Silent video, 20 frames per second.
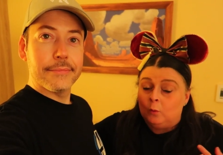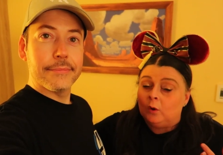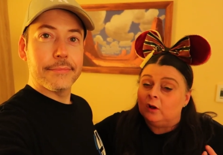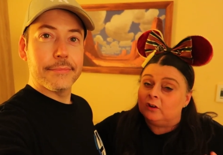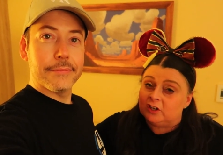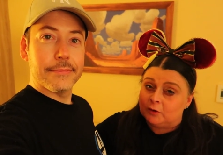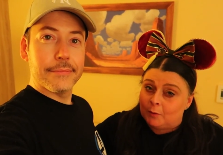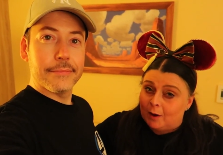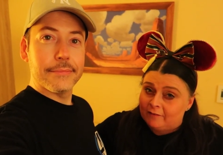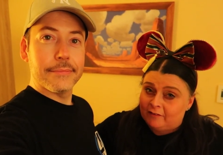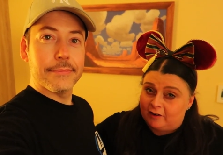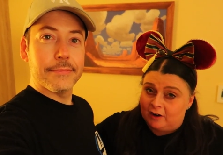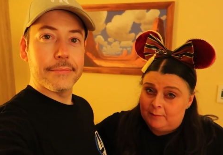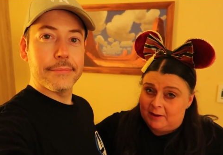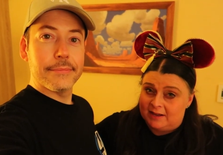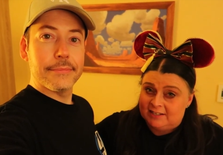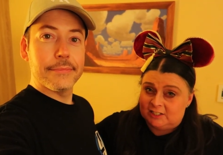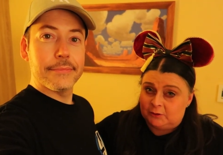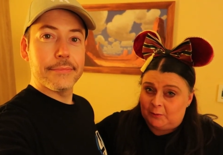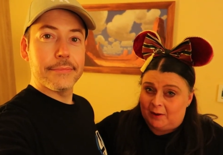Speaker 1: we'll do our very
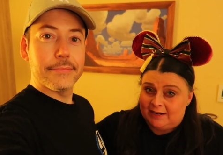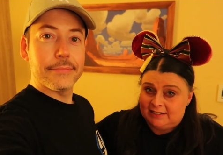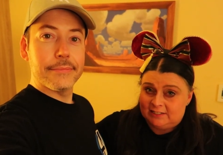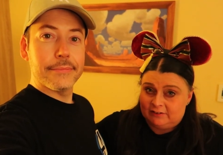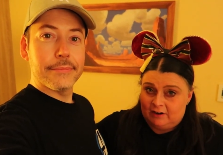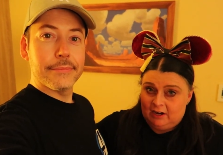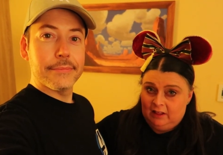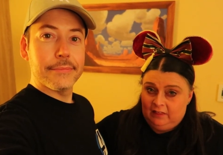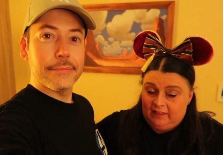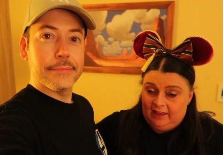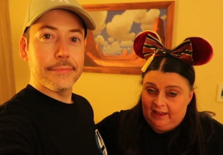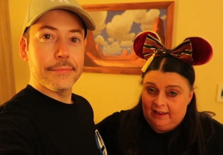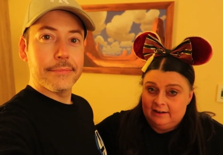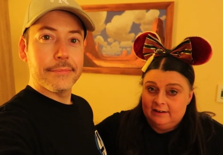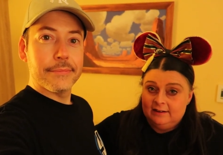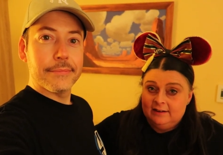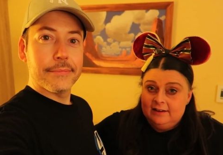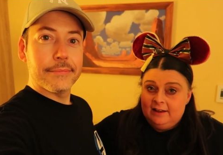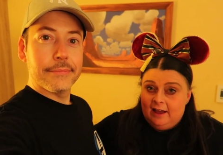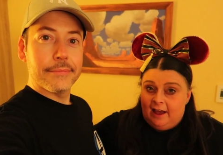best to answer
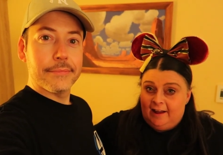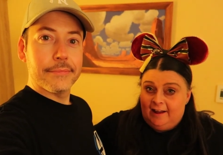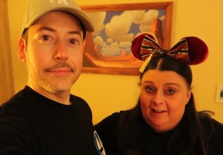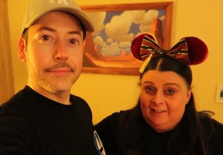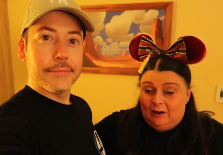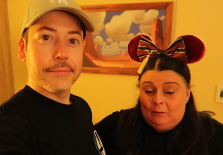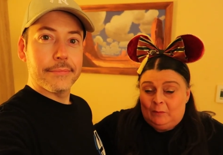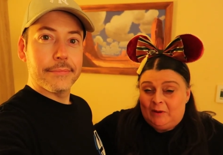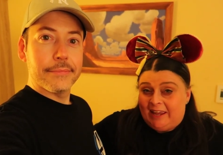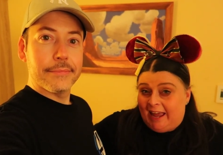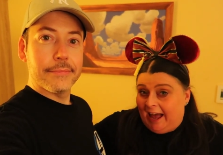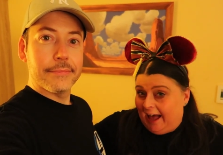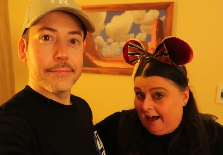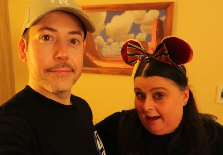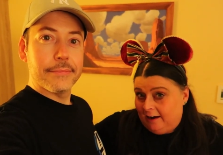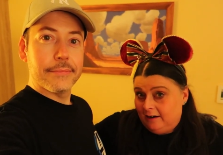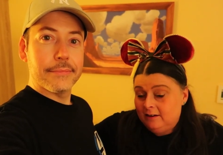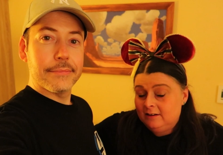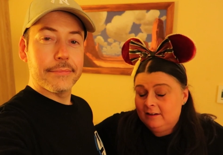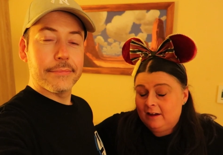anything uh, that we
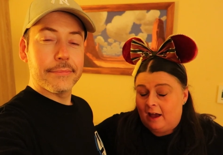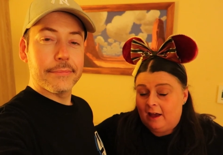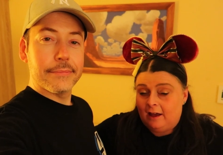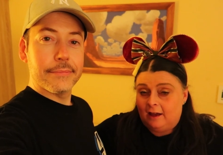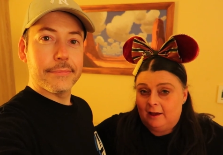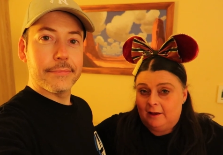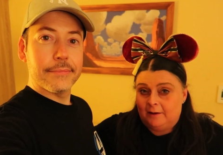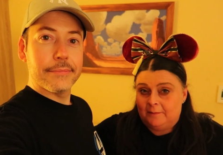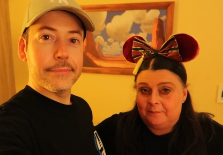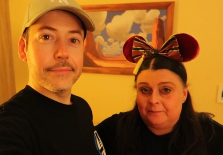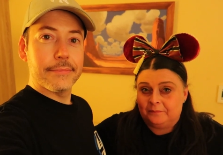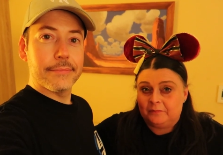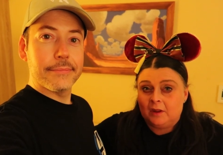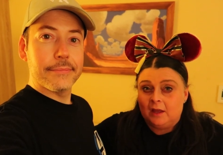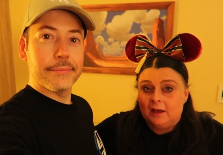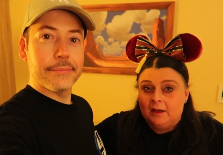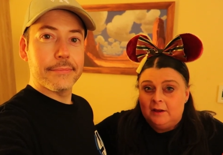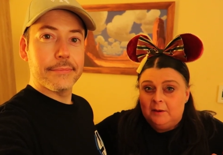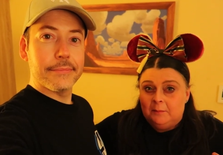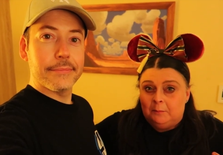can. Um,
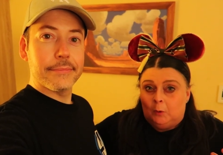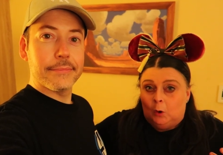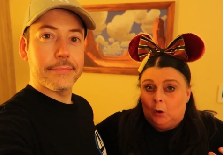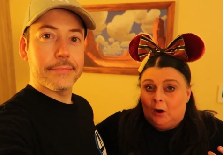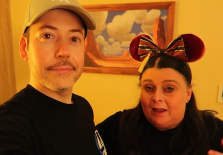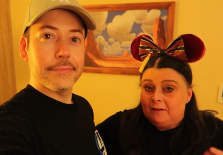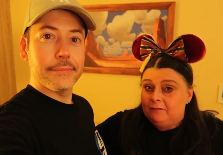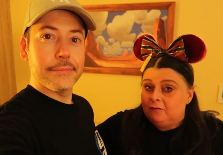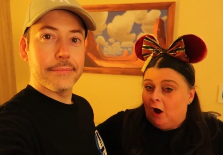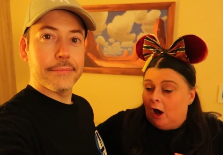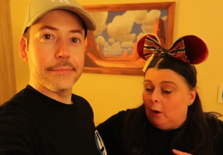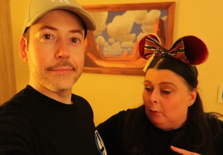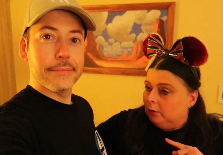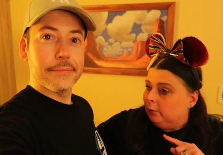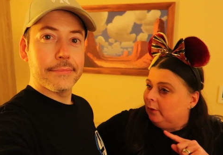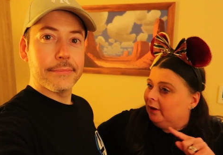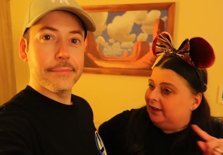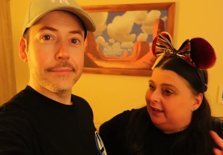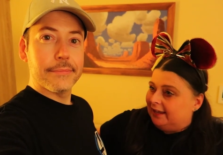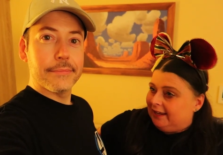but if not, we
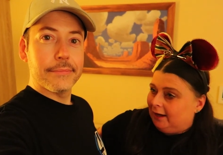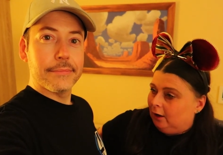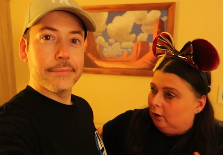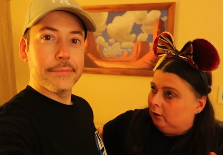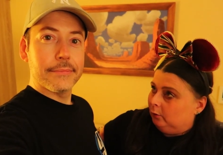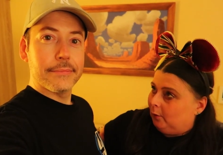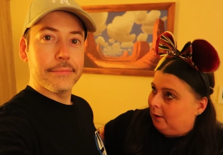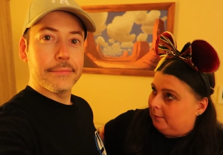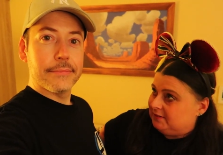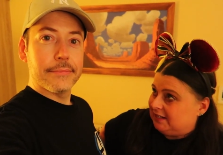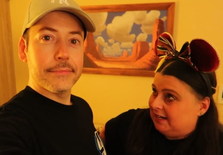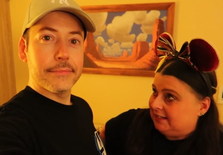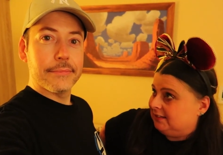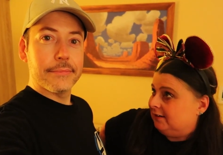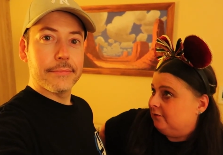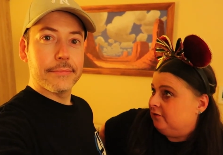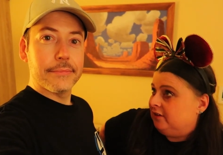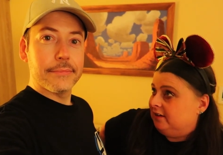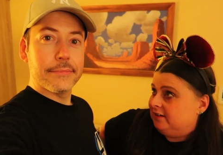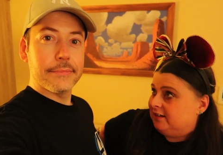will link all the websites and
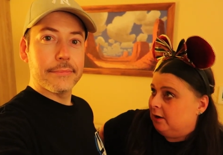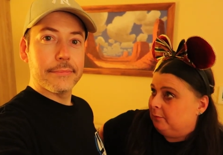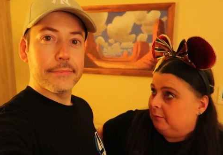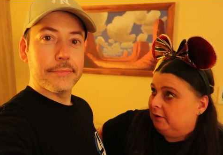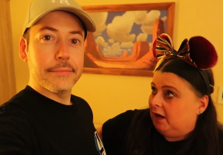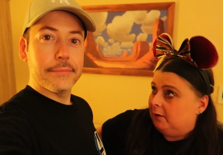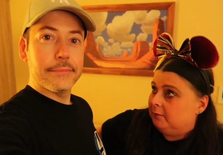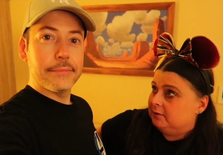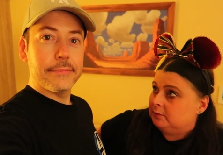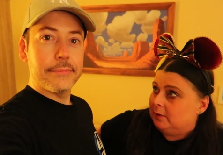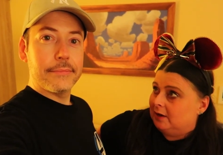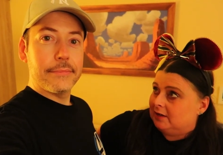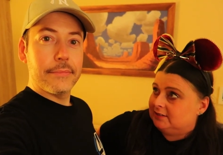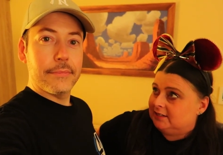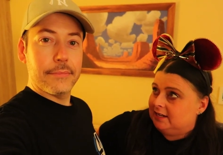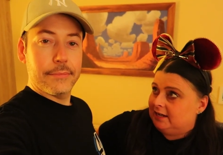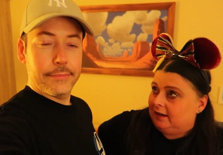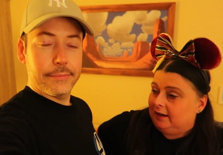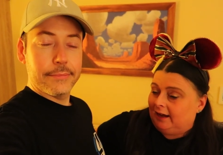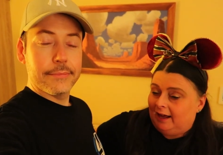everything down below as well
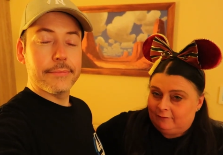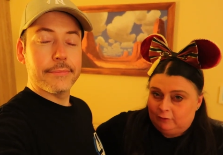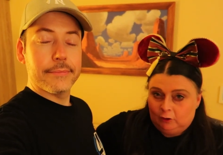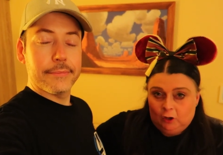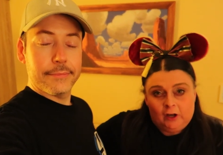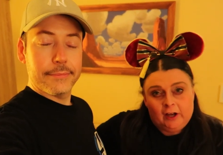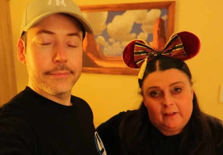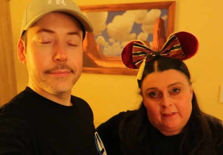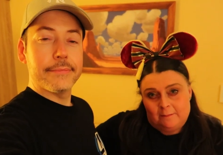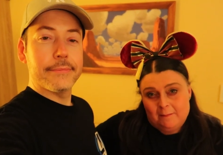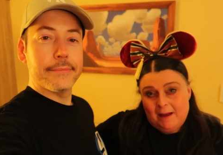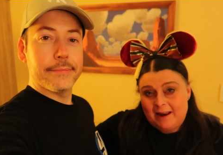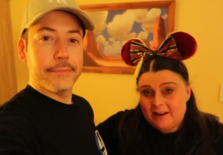so you can have a look at the